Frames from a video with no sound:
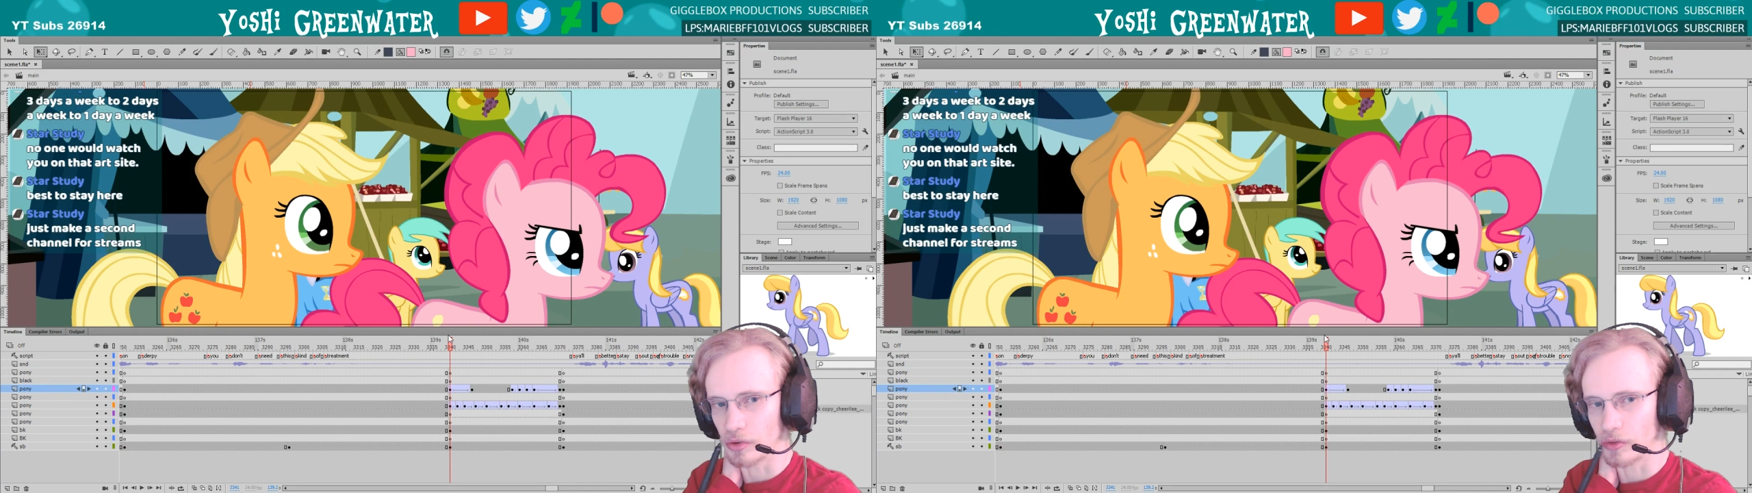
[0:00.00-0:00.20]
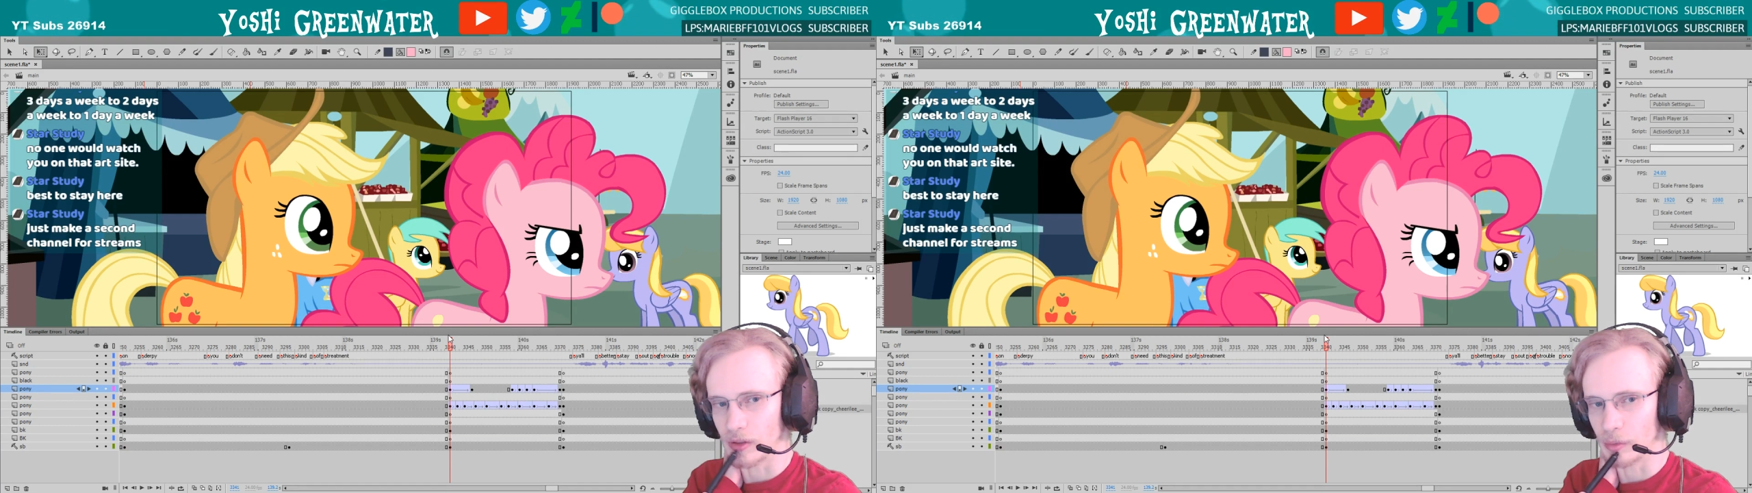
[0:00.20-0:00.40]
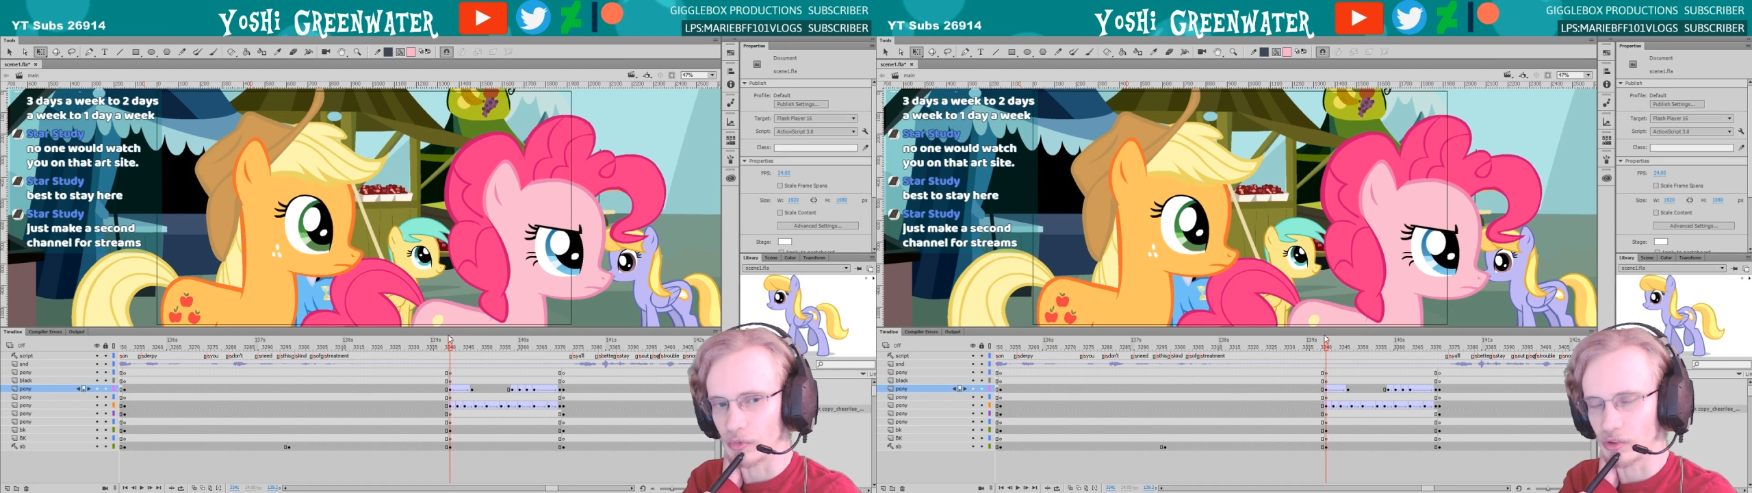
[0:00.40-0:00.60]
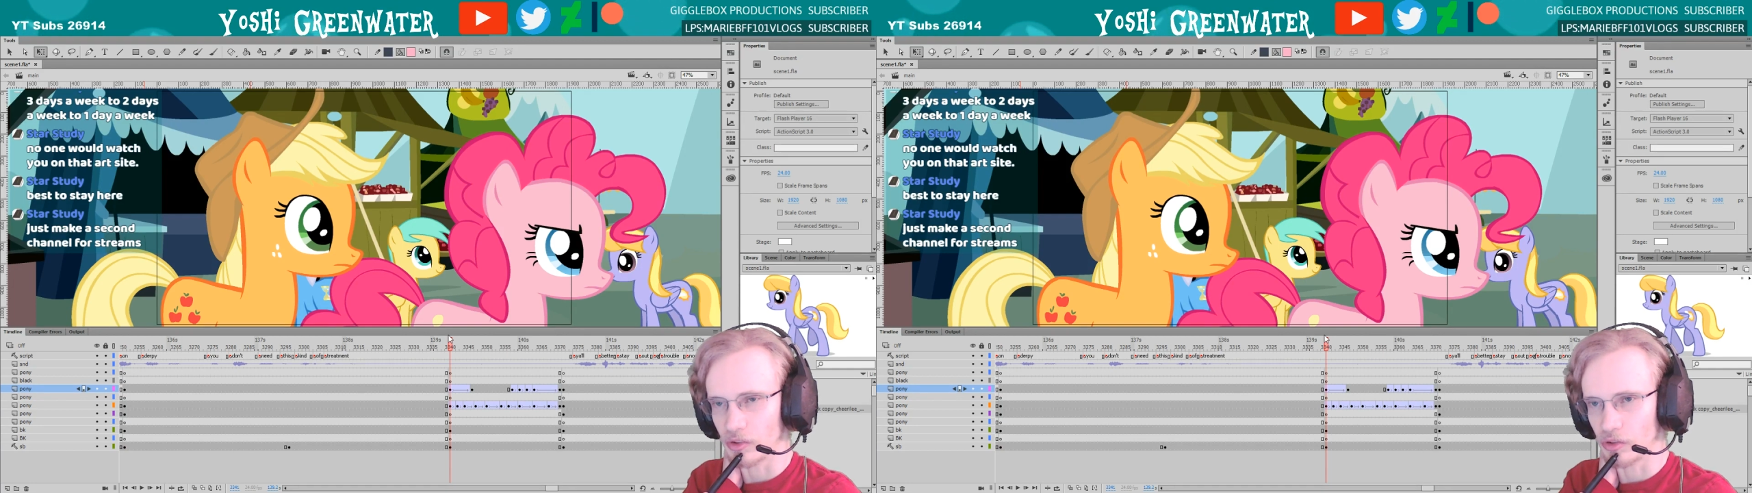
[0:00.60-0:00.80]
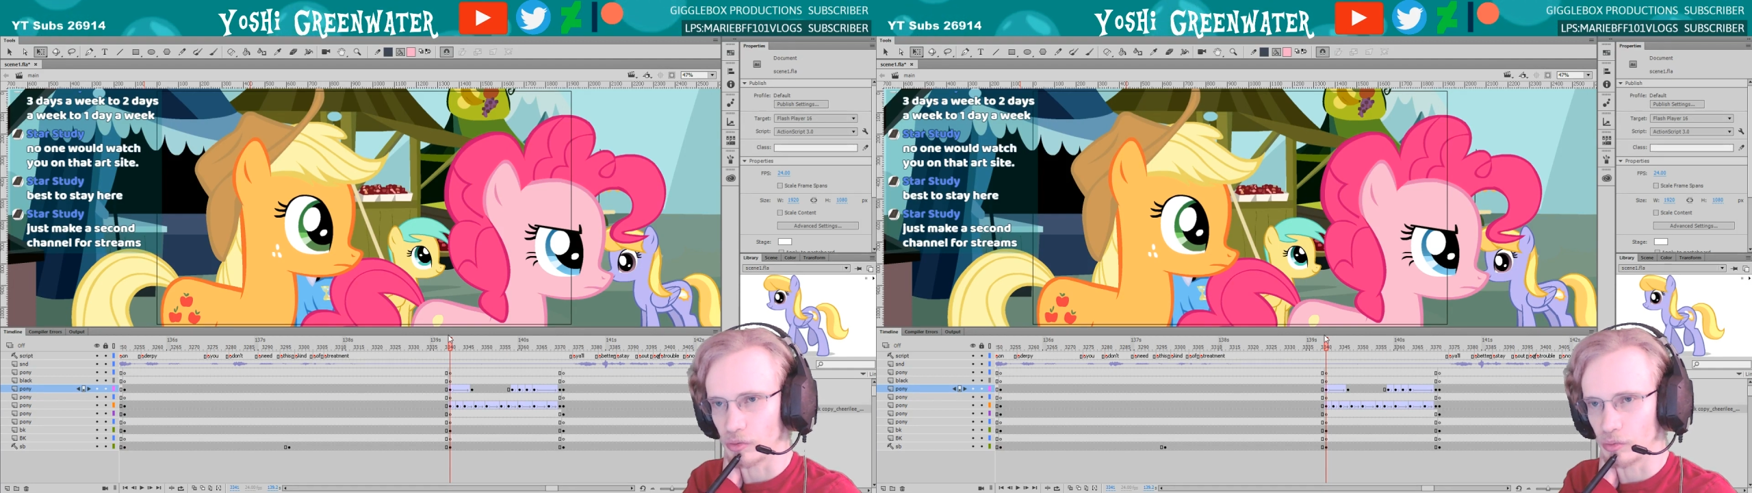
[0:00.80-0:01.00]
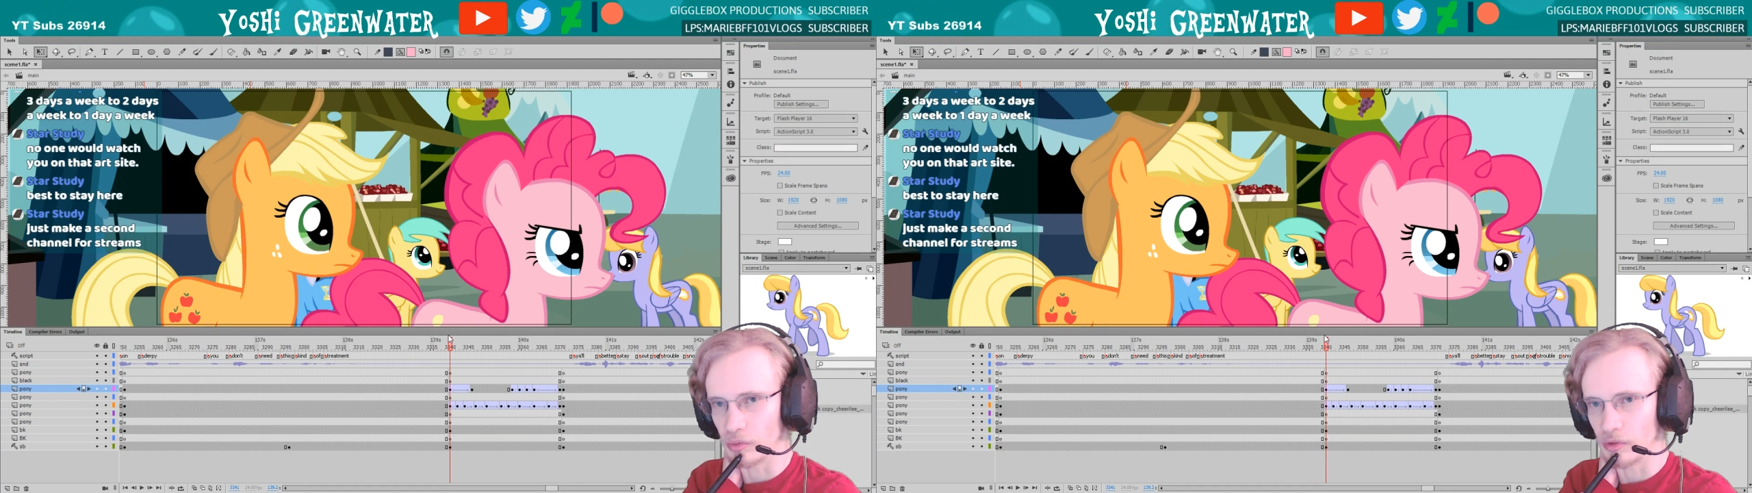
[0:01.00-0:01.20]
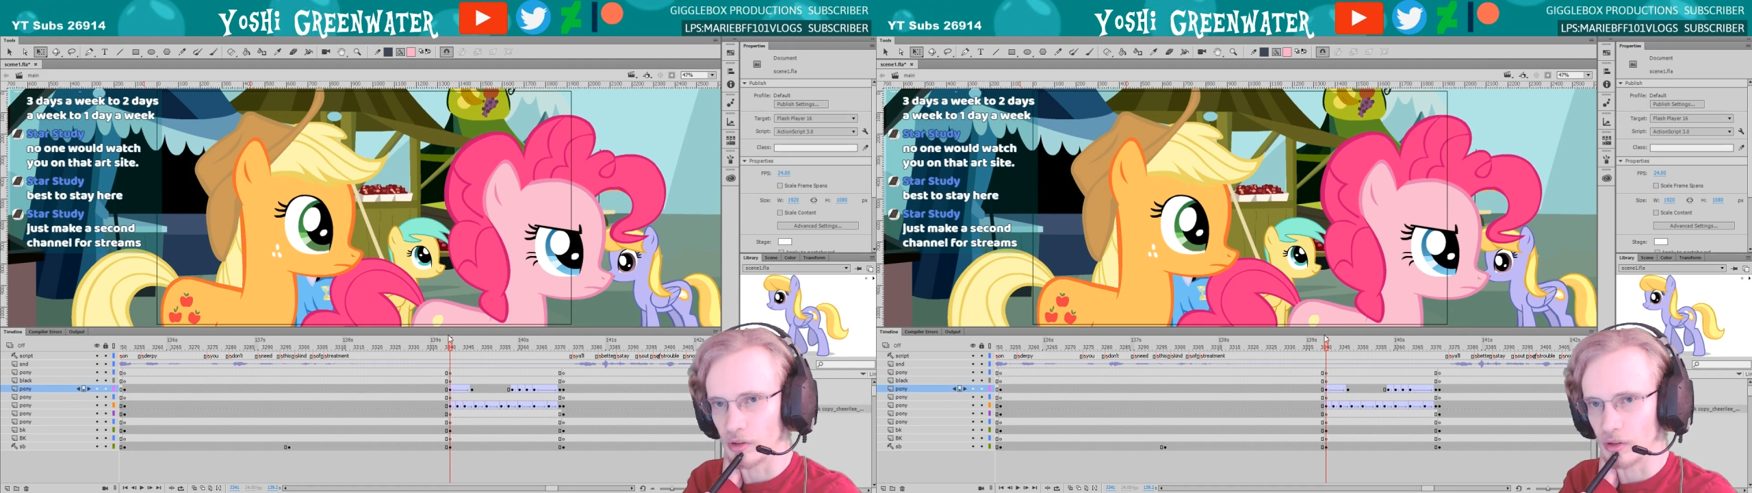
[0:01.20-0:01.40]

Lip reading: streams to